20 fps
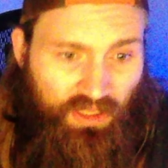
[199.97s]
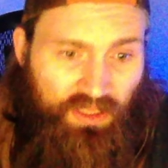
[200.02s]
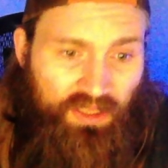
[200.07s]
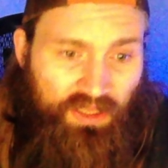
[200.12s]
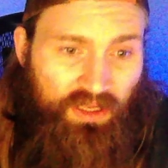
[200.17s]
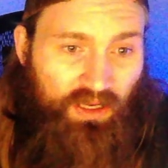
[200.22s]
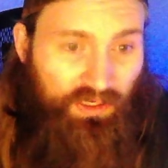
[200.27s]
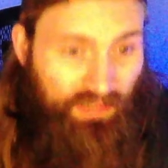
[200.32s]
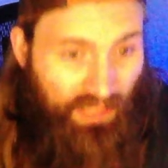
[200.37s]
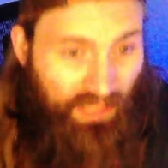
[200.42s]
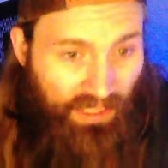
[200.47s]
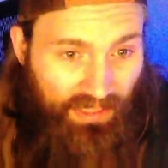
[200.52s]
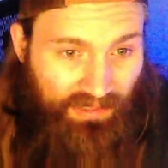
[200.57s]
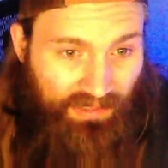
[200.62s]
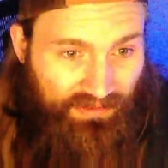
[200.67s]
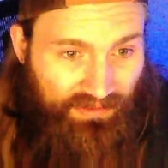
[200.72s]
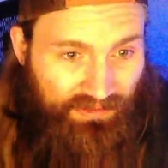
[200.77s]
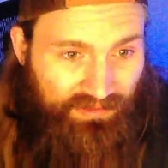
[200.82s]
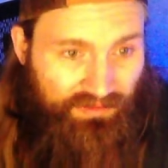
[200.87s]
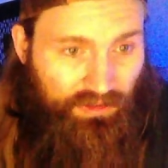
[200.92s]
Again,
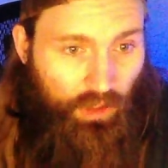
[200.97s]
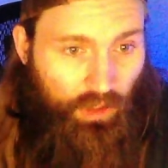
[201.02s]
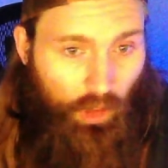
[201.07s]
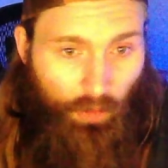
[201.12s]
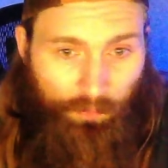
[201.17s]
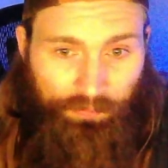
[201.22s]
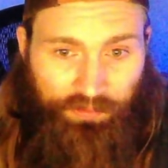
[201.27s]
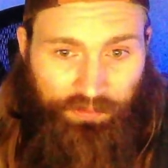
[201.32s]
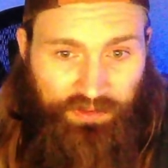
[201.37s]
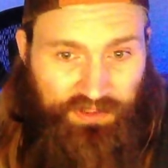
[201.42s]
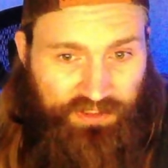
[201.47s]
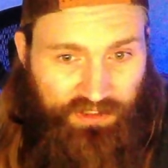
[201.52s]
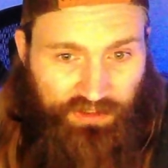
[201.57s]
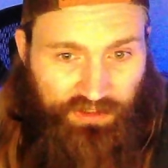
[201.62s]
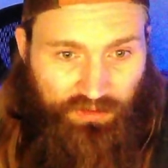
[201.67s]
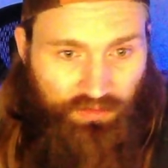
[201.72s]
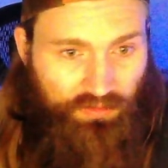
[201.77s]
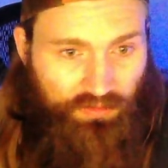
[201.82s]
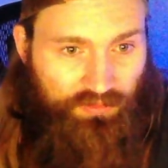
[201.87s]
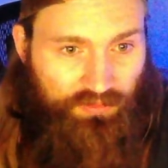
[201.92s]
up
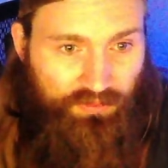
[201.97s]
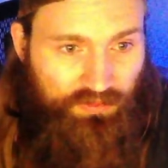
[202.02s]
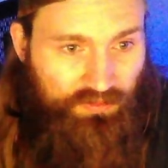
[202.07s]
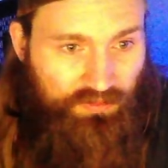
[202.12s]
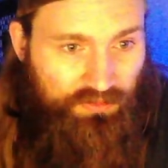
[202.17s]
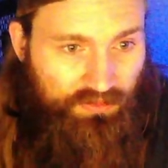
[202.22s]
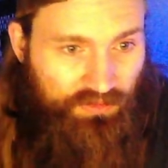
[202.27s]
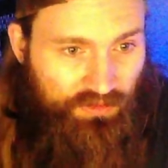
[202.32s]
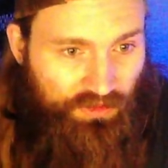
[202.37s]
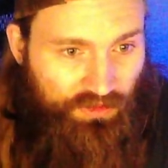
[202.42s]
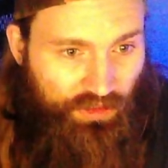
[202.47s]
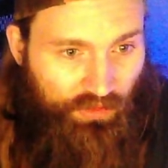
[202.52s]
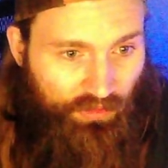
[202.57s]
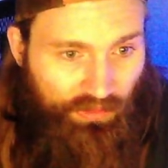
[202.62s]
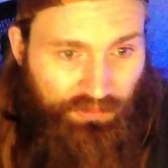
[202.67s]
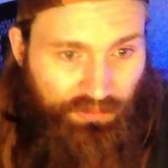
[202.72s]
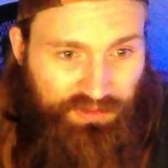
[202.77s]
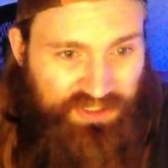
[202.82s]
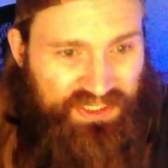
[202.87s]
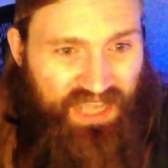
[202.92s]
until you know, he
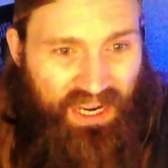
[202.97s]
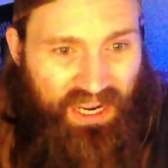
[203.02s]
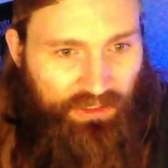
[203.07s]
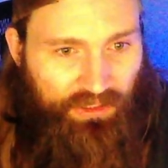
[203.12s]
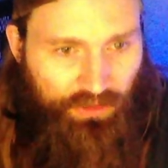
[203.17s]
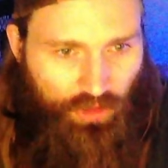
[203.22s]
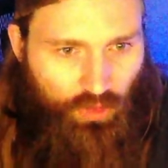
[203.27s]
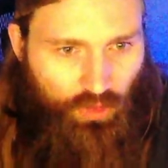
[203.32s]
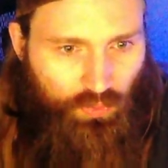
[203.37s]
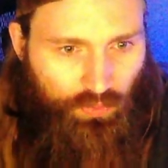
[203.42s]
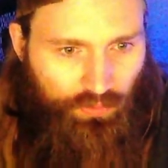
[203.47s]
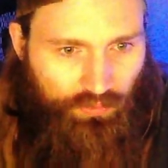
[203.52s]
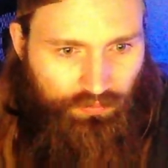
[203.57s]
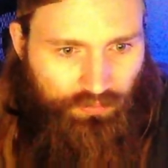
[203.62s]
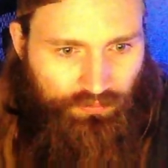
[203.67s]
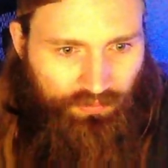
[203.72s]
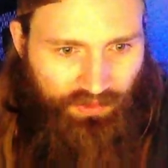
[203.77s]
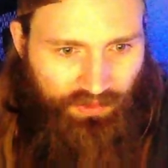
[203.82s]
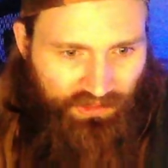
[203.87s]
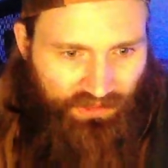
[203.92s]
was 10 and 0.
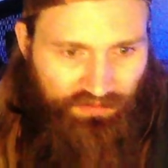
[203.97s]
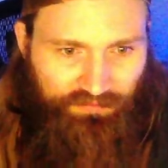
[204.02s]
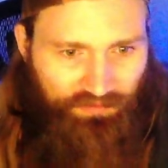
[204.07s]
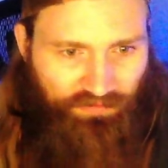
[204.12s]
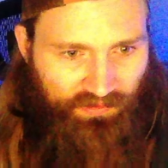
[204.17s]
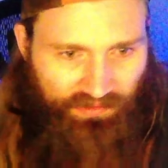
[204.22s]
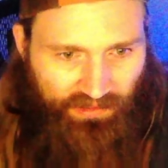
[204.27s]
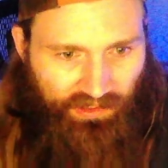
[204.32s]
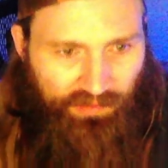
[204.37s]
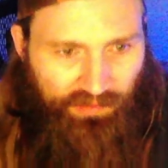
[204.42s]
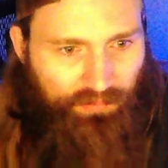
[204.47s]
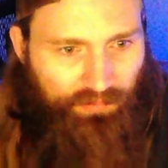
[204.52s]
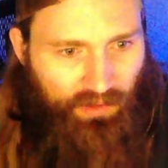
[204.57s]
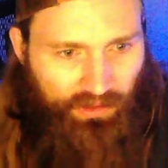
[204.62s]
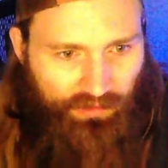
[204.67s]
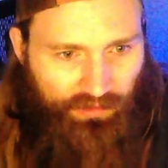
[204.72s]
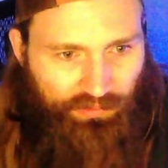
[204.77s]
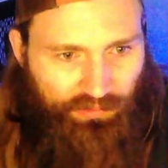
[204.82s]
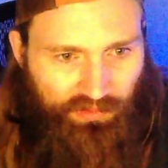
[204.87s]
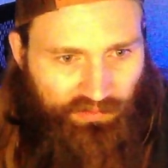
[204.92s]
He didn't find anybody
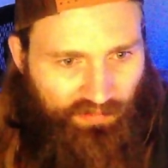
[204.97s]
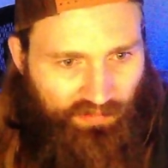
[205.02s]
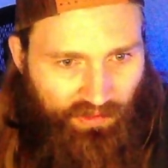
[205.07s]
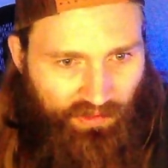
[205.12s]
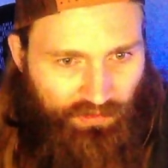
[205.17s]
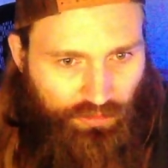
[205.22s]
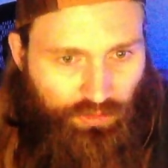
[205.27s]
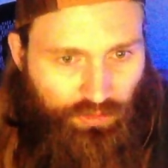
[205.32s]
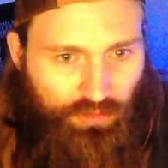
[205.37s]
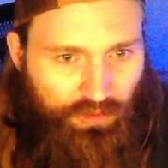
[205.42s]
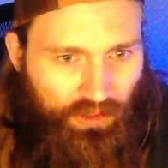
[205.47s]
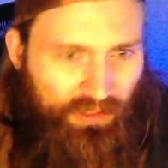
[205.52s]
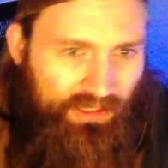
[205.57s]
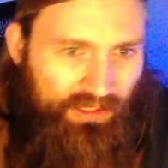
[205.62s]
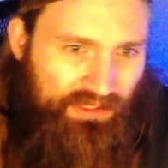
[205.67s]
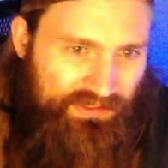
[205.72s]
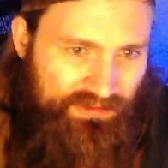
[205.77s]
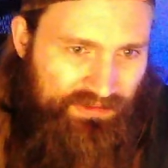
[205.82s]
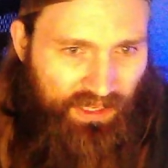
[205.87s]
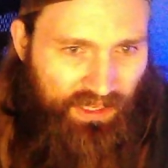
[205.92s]
really that good. I
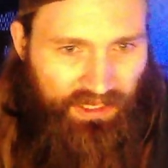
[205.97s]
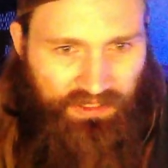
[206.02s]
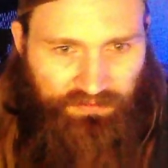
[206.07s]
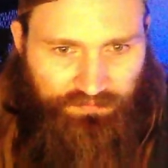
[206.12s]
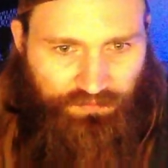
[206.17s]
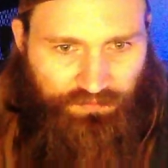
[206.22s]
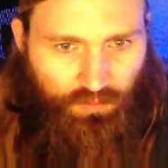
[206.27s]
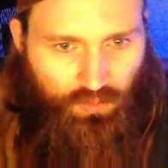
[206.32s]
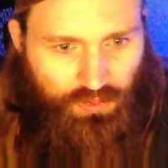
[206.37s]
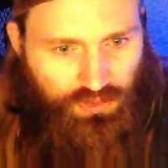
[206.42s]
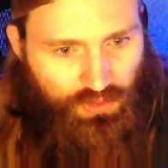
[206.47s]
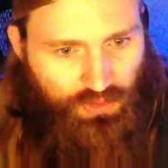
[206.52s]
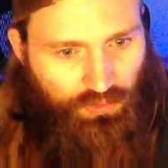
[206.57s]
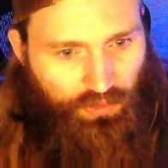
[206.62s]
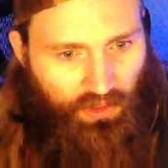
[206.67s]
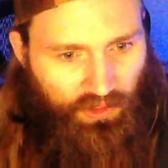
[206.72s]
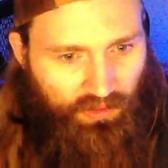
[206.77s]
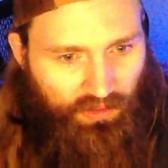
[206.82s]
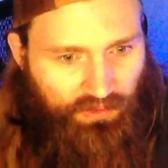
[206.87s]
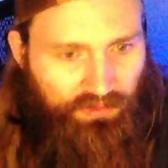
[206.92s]
guess 8 and 4 is
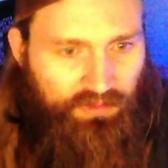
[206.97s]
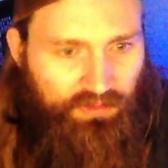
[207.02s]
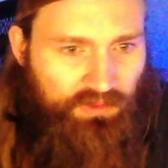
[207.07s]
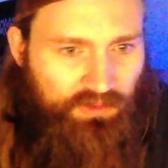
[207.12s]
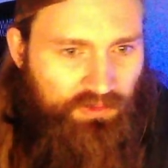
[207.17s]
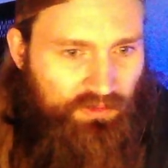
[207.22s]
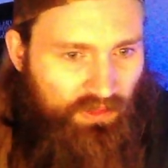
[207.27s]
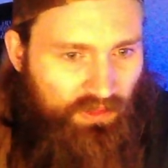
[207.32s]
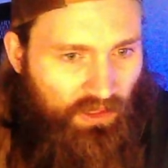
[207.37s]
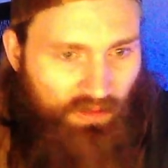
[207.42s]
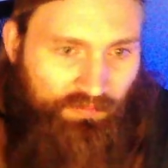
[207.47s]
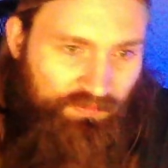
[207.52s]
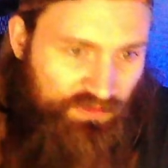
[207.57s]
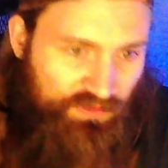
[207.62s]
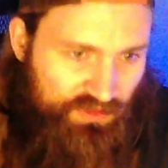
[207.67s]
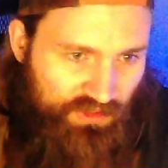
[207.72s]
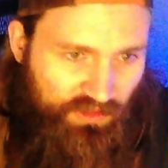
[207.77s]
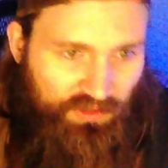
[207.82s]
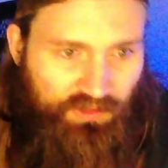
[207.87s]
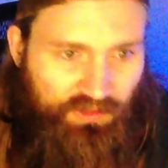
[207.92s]
okay,
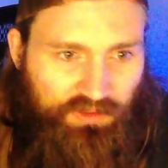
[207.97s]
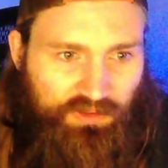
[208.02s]
obviously.